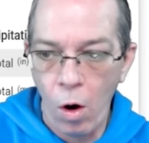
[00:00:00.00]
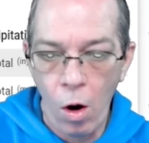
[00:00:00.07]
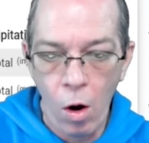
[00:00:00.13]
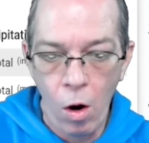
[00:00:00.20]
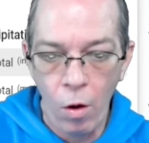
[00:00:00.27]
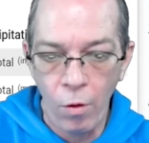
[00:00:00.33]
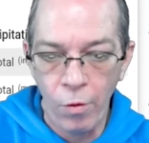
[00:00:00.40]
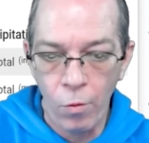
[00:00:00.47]

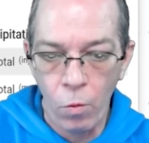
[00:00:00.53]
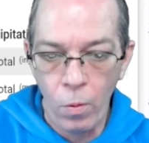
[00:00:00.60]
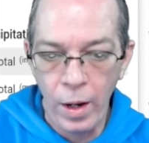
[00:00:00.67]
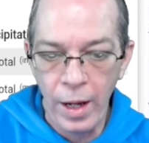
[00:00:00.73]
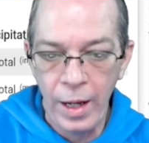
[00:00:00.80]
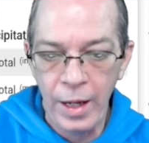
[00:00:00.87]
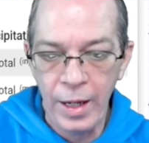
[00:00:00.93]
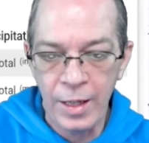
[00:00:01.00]
all the
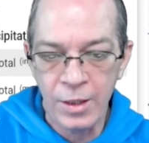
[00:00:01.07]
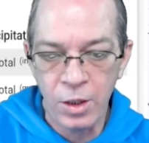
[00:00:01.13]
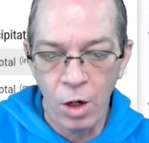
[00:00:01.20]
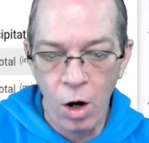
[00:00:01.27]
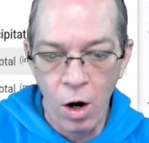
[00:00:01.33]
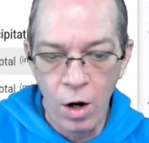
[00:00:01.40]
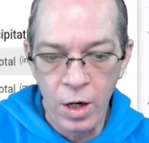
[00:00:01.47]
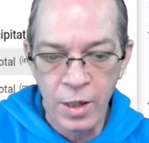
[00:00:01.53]
way into
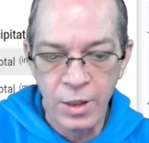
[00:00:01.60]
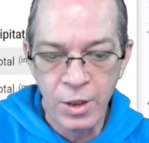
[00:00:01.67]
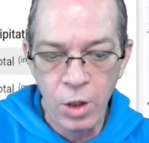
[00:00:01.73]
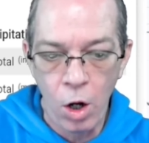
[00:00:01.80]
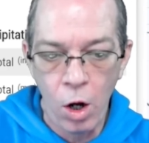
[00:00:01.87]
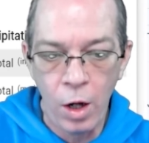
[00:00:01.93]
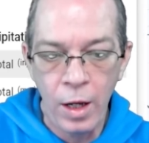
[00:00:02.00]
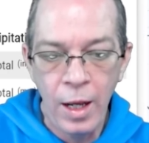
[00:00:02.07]

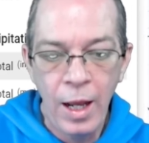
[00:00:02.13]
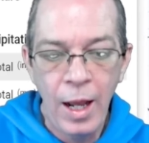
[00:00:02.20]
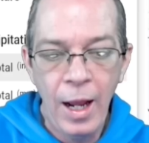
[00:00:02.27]
Arkansas